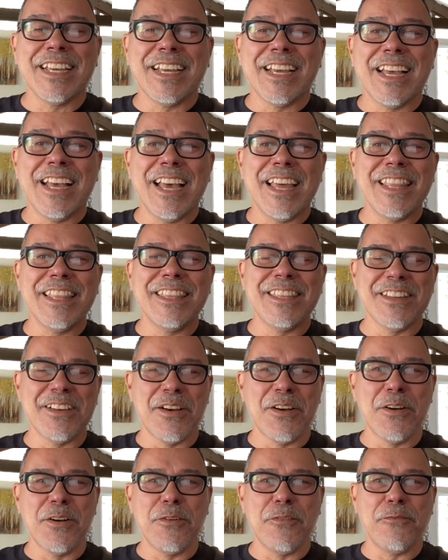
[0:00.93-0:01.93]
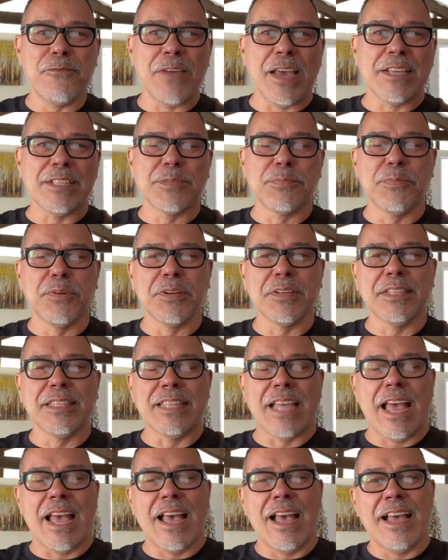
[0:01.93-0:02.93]
Hello, Facebook
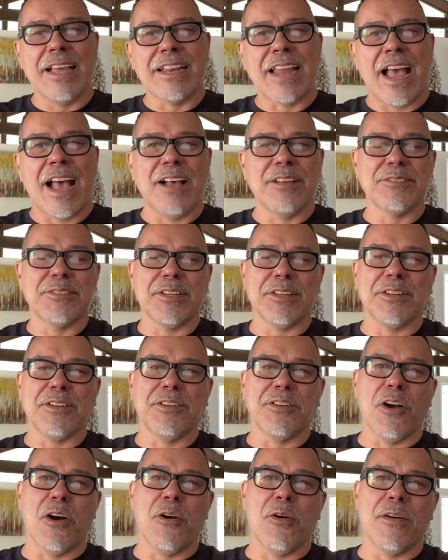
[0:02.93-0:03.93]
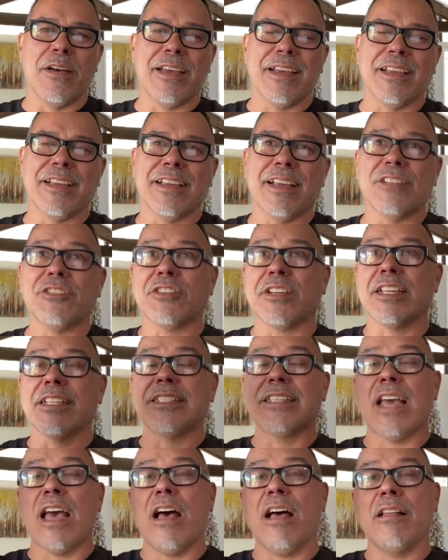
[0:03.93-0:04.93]
land. How's it going? As you can
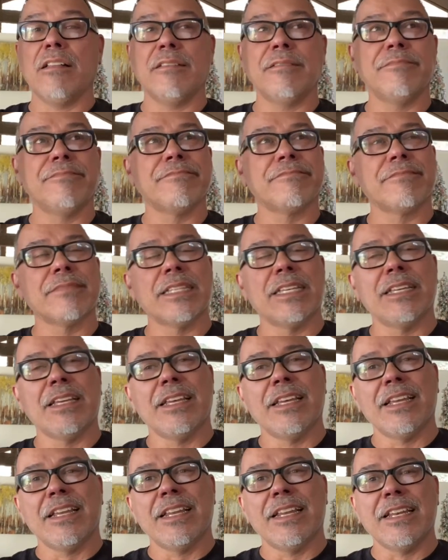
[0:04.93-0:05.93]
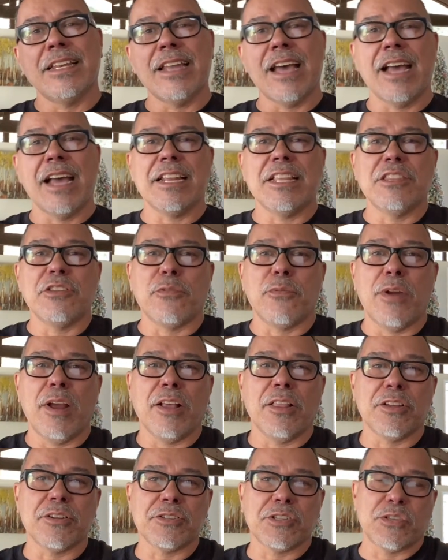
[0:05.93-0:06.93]
tell, not in the
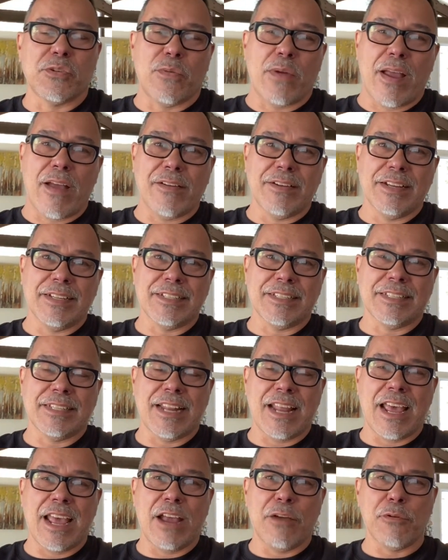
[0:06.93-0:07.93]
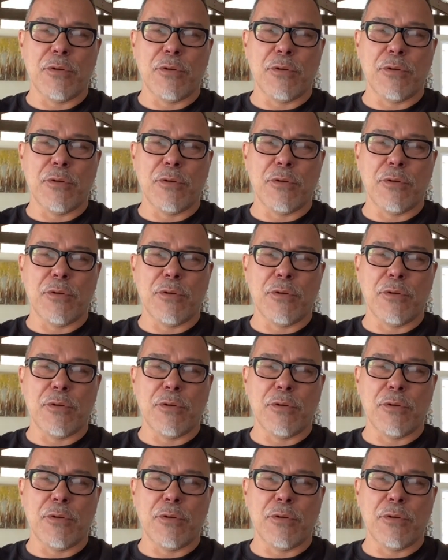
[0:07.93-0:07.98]
regular surroundings today.